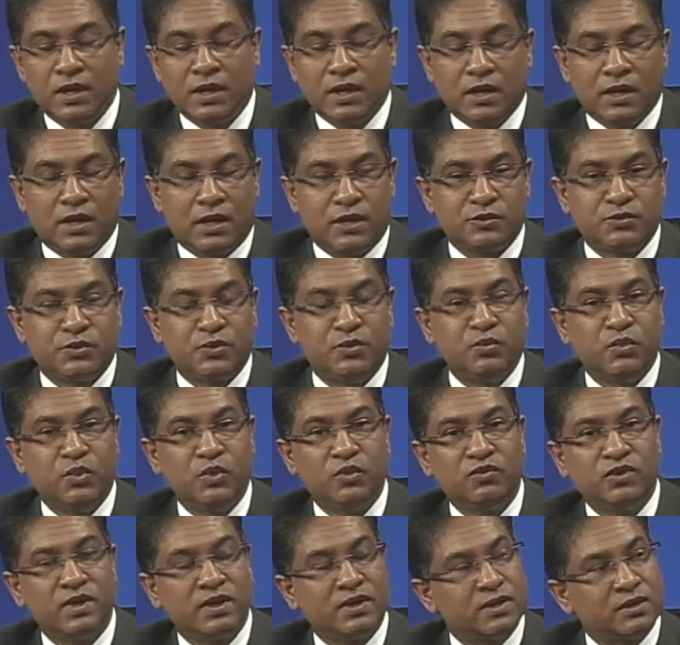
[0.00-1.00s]
As we
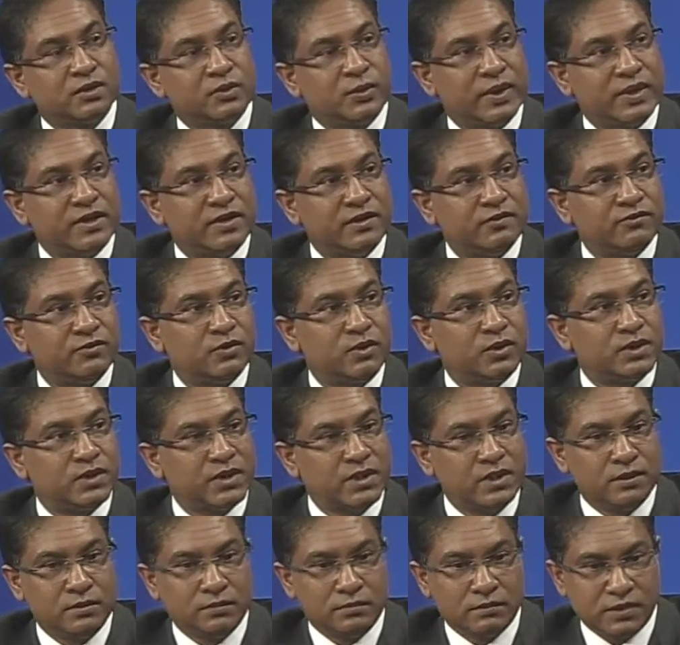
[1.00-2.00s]
moved into
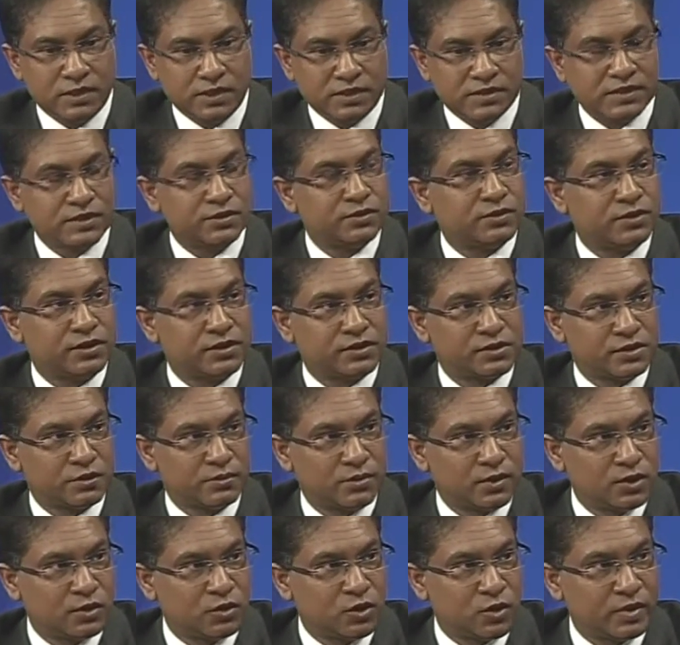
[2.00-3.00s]
2014, the situation
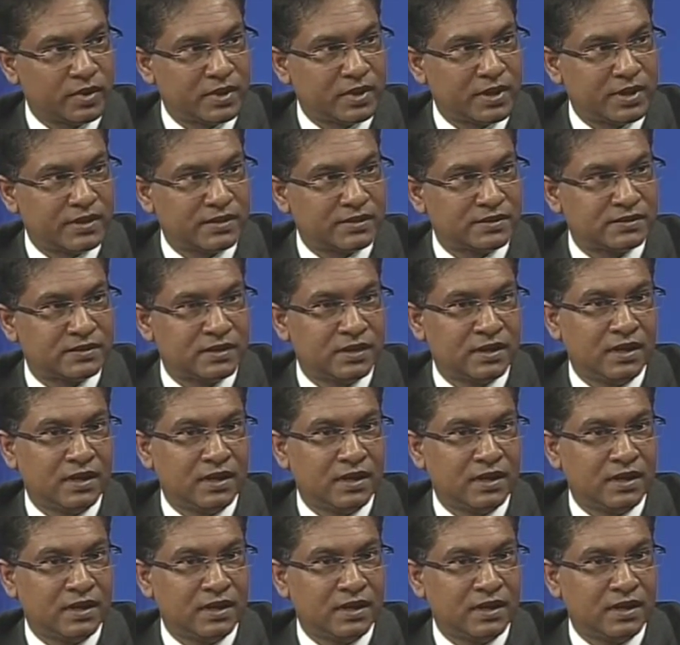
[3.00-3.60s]
would normalize.